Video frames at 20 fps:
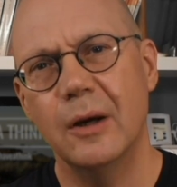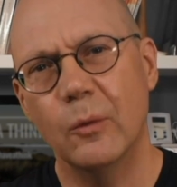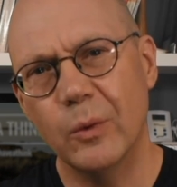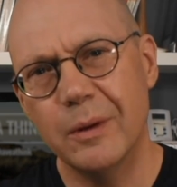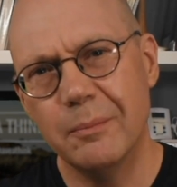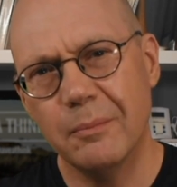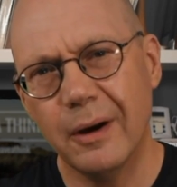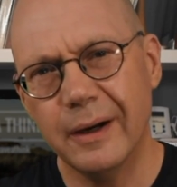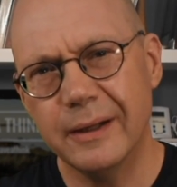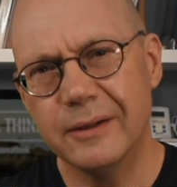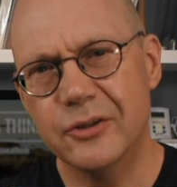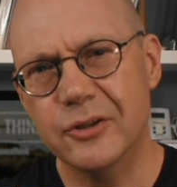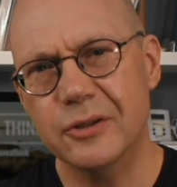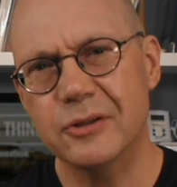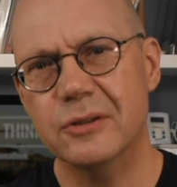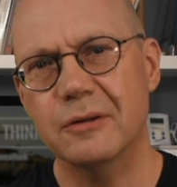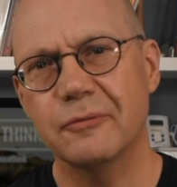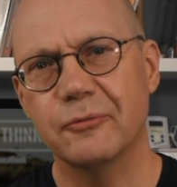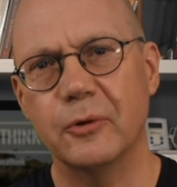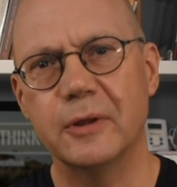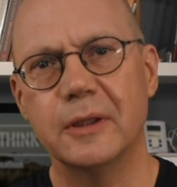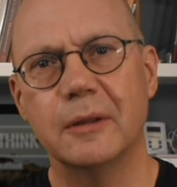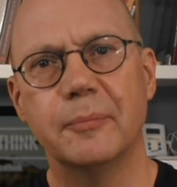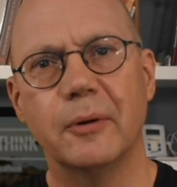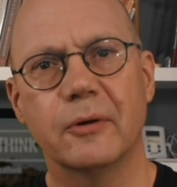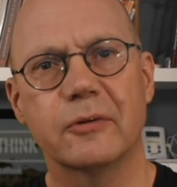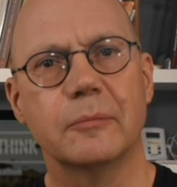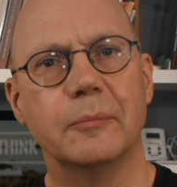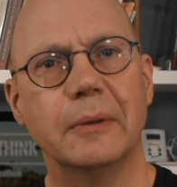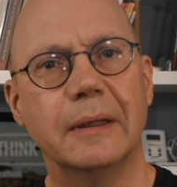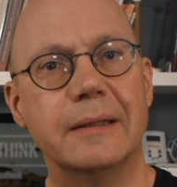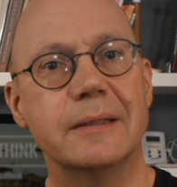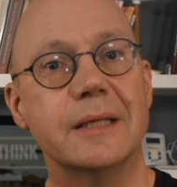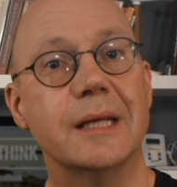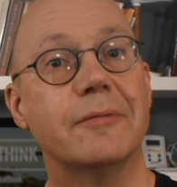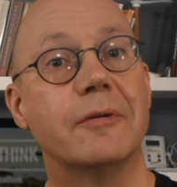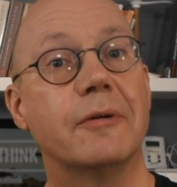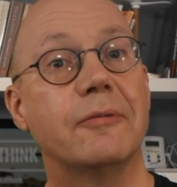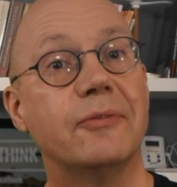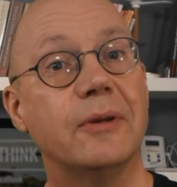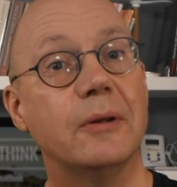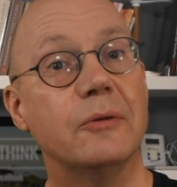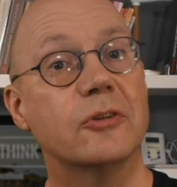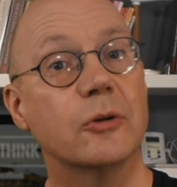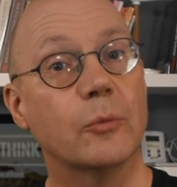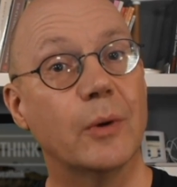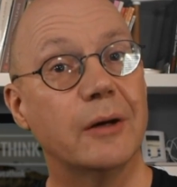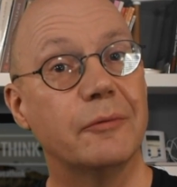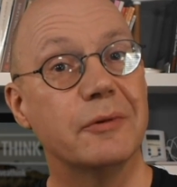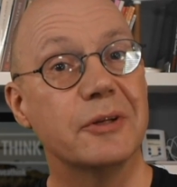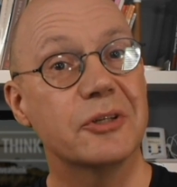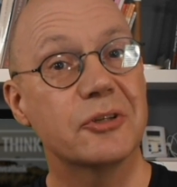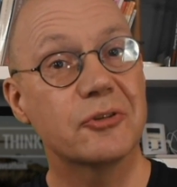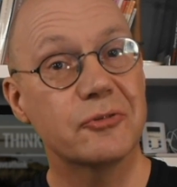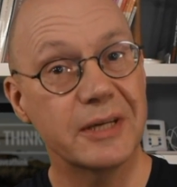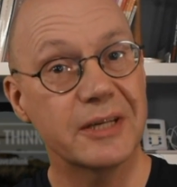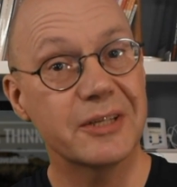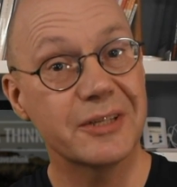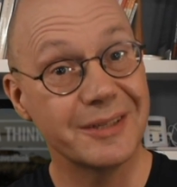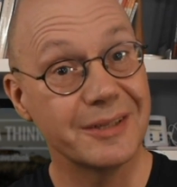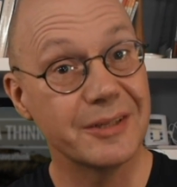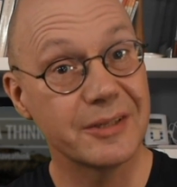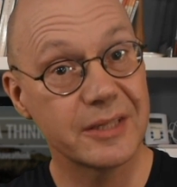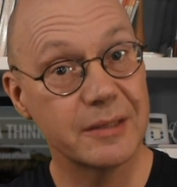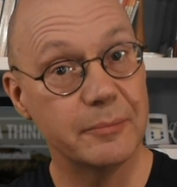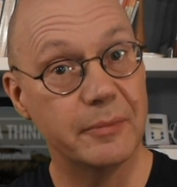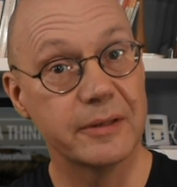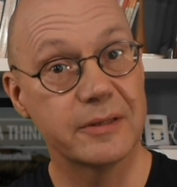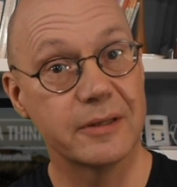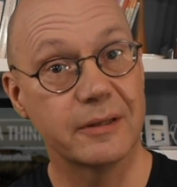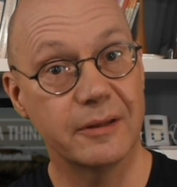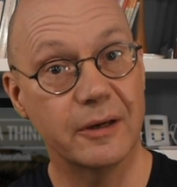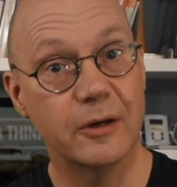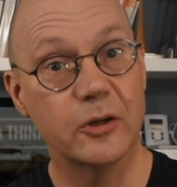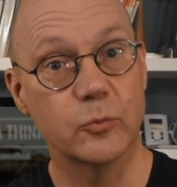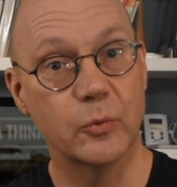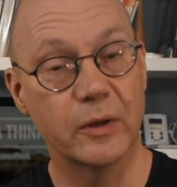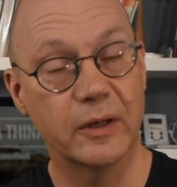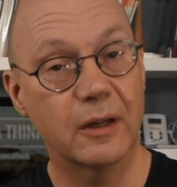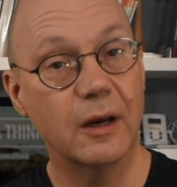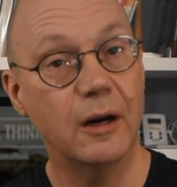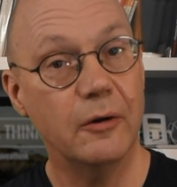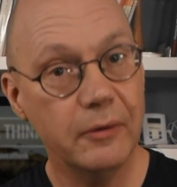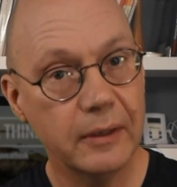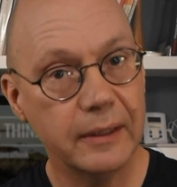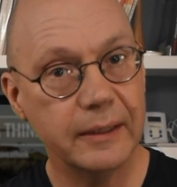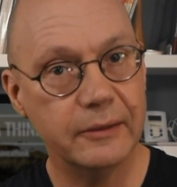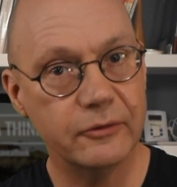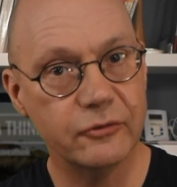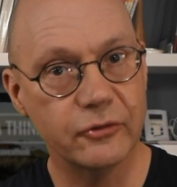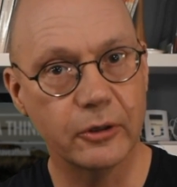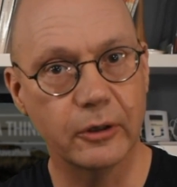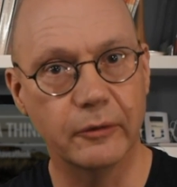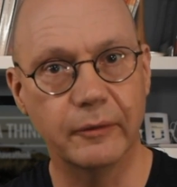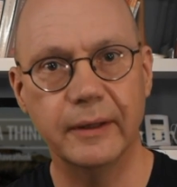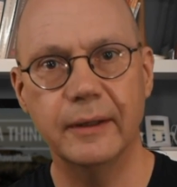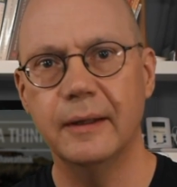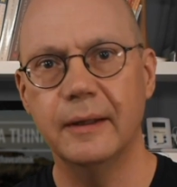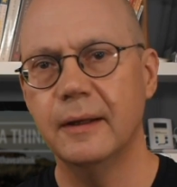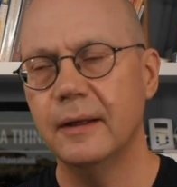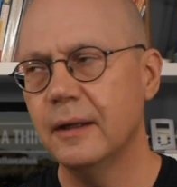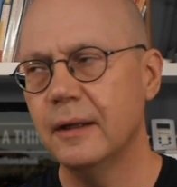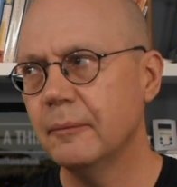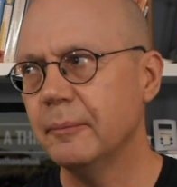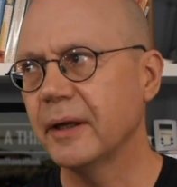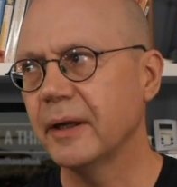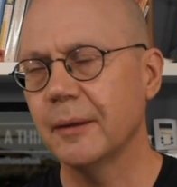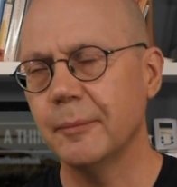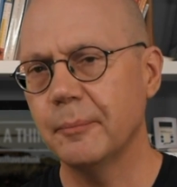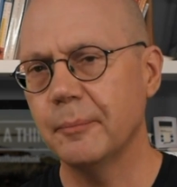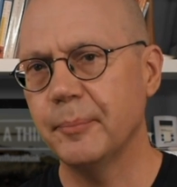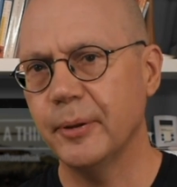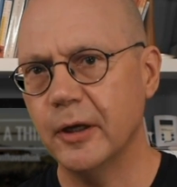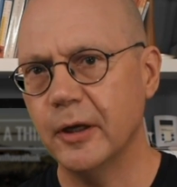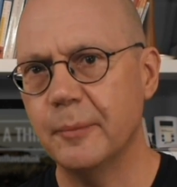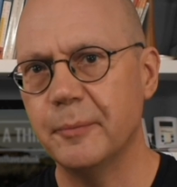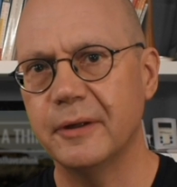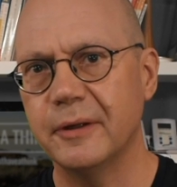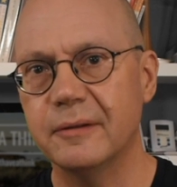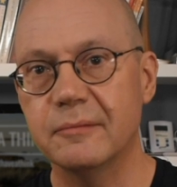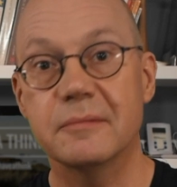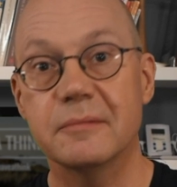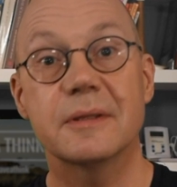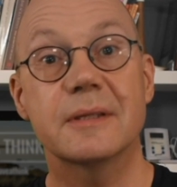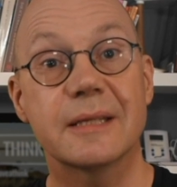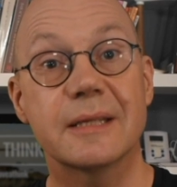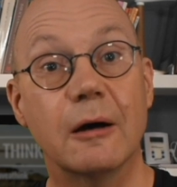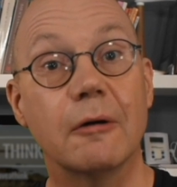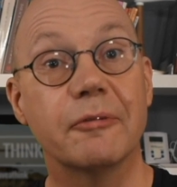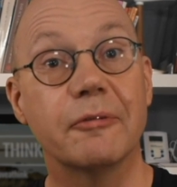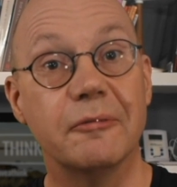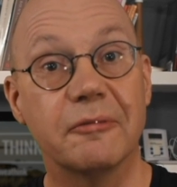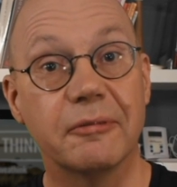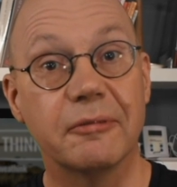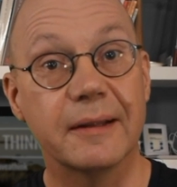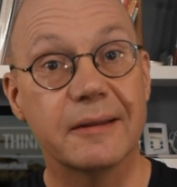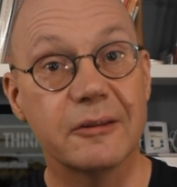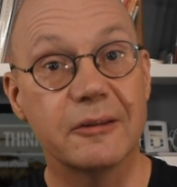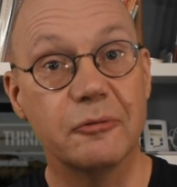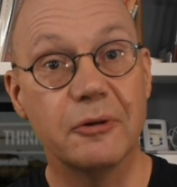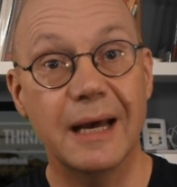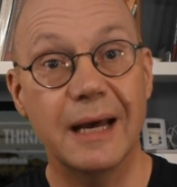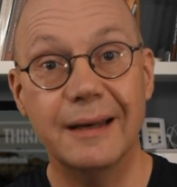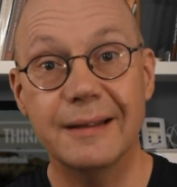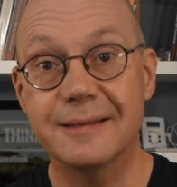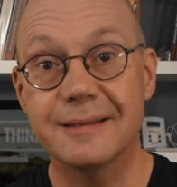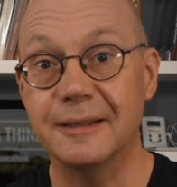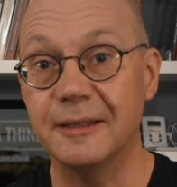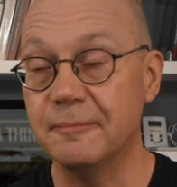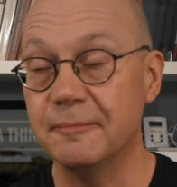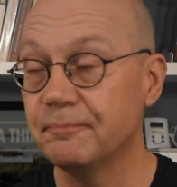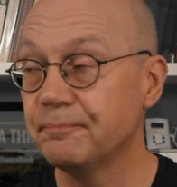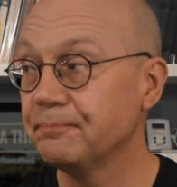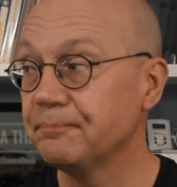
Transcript: we might just avoid the possibility of a future where restrictions similar to those we're currently enduring become a permanent self-inflicted reality?